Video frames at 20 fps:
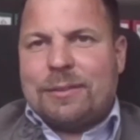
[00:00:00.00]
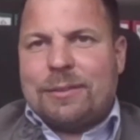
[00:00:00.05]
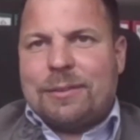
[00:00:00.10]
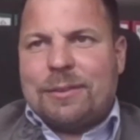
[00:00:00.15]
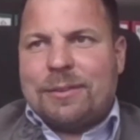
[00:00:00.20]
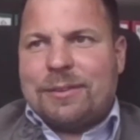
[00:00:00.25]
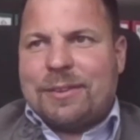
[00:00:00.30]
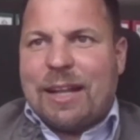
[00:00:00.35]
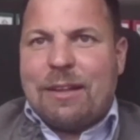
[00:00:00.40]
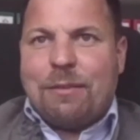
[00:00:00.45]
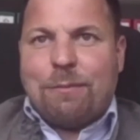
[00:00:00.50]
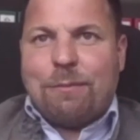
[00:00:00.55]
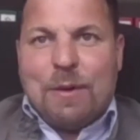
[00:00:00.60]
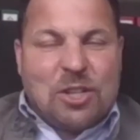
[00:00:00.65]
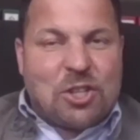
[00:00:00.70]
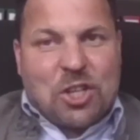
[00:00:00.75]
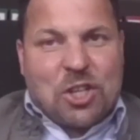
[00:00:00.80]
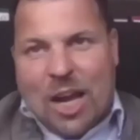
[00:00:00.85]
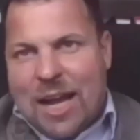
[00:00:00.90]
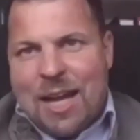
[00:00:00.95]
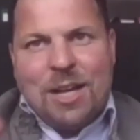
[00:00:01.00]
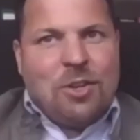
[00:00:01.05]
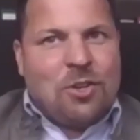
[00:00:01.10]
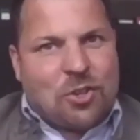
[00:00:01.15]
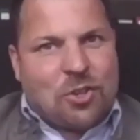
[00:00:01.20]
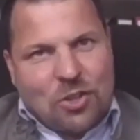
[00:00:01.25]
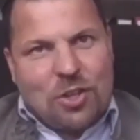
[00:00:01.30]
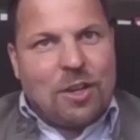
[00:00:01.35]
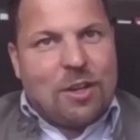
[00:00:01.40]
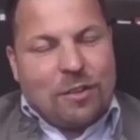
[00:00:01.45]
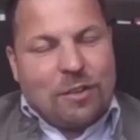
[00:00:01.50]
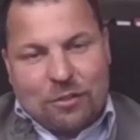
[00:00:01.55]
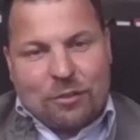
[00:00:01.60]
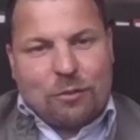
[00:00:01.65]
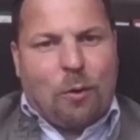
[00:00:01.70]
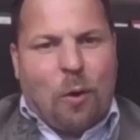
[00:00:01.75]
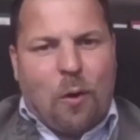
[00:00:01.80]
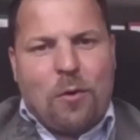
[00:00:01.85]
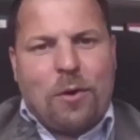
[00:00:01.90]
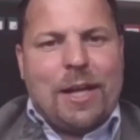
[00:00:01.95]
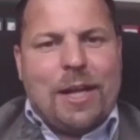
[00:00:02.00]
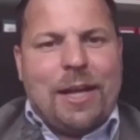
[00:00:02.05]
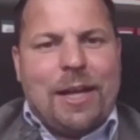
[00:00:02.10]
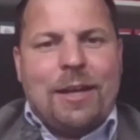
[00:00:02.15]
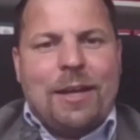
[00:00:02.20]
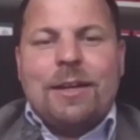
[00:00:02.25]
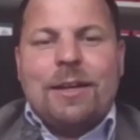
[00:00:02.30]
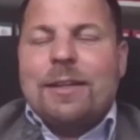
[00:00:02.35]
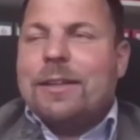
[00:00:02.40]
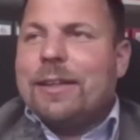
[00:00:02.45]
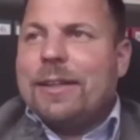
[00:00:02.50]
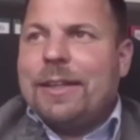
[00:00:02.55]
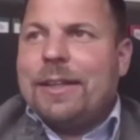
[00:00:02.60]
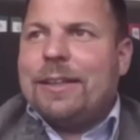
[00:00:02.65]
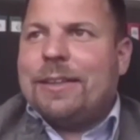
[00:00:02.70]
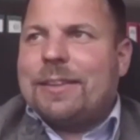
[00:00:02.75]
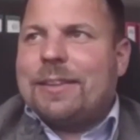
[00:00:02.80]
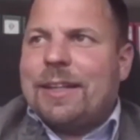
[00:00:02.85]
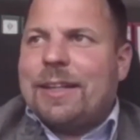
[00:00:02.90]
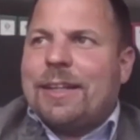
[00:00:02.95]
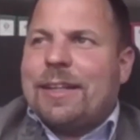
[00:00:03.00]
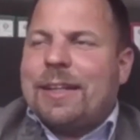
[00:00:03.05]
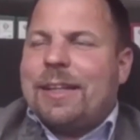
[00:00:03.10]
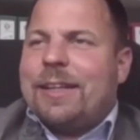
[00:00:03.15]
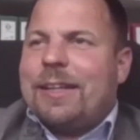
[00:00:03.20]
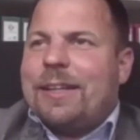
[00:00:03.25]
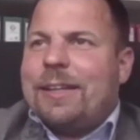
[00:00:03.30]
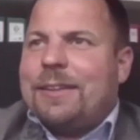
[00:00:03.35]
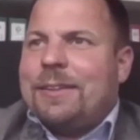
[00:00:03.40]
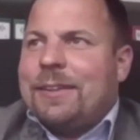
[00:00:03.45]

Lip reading: that we change strongly. So